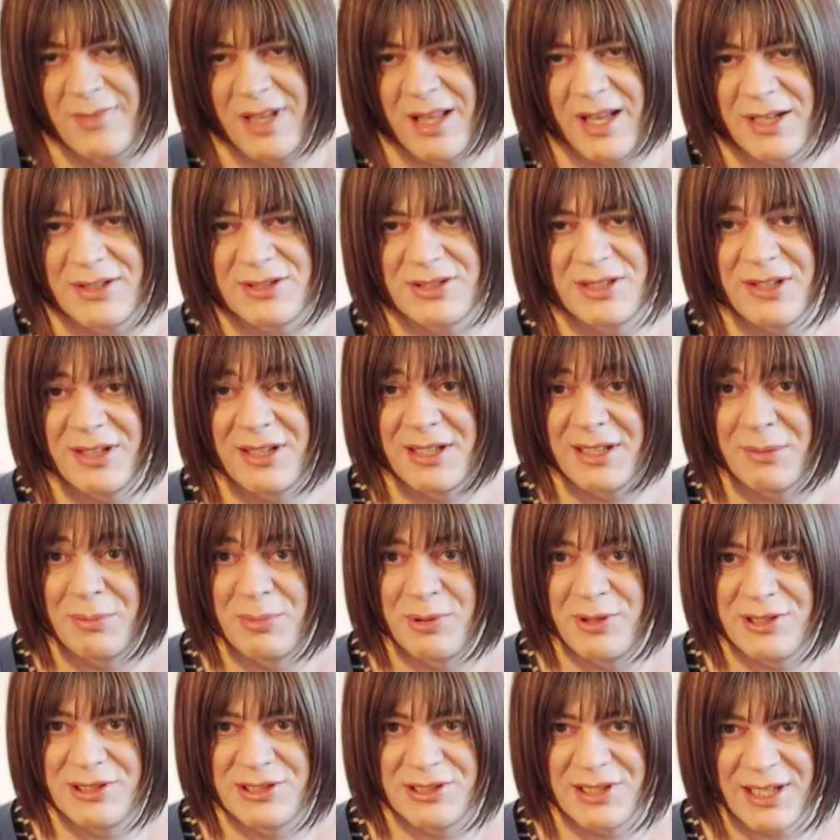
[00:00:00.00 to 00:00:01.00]
as you can
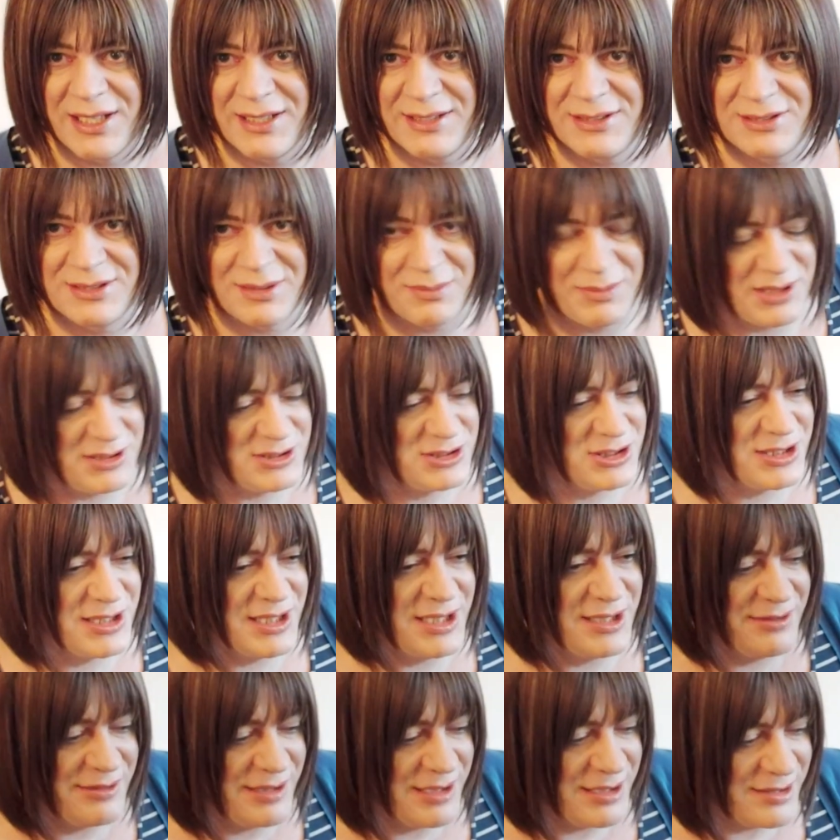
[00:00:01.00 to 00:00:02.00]
appreciate, some
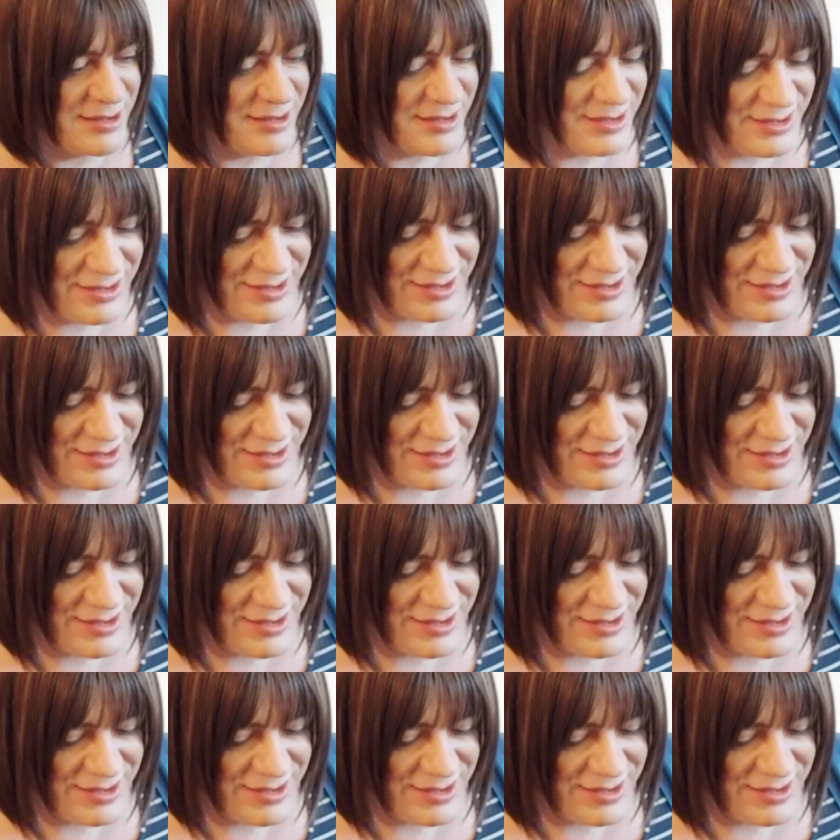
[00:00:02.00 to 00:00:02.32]
engineering